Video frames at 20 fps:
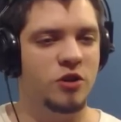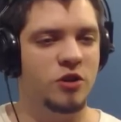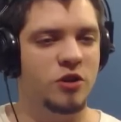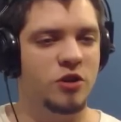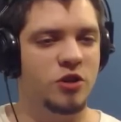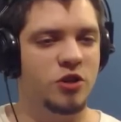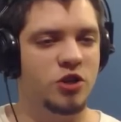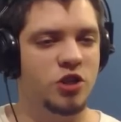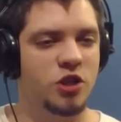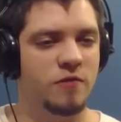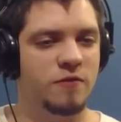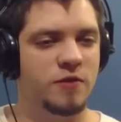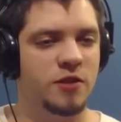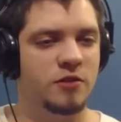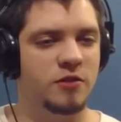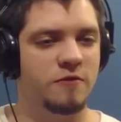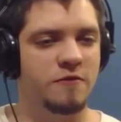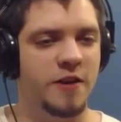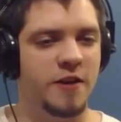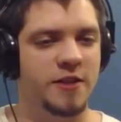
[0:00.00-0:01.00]
Shift in the
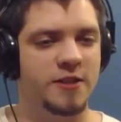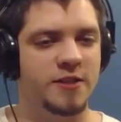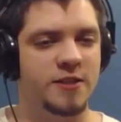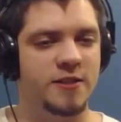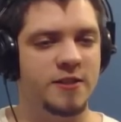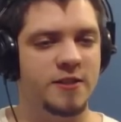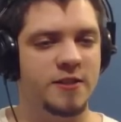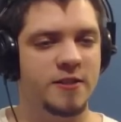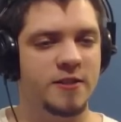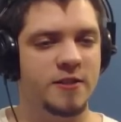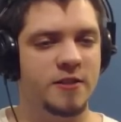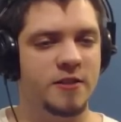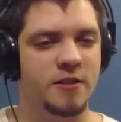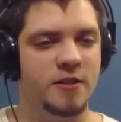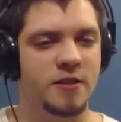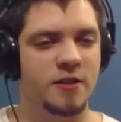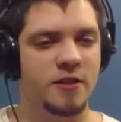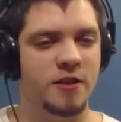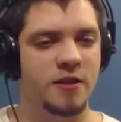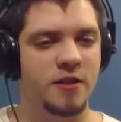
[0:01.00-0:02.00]
face.
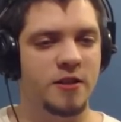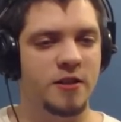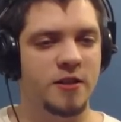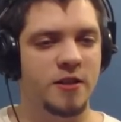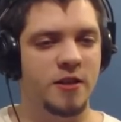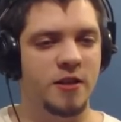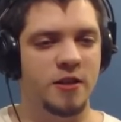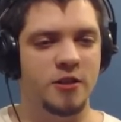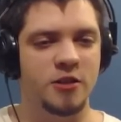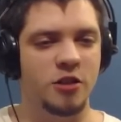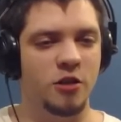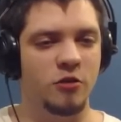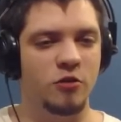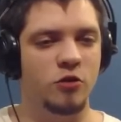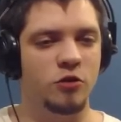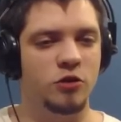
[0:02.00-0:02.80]
It's so good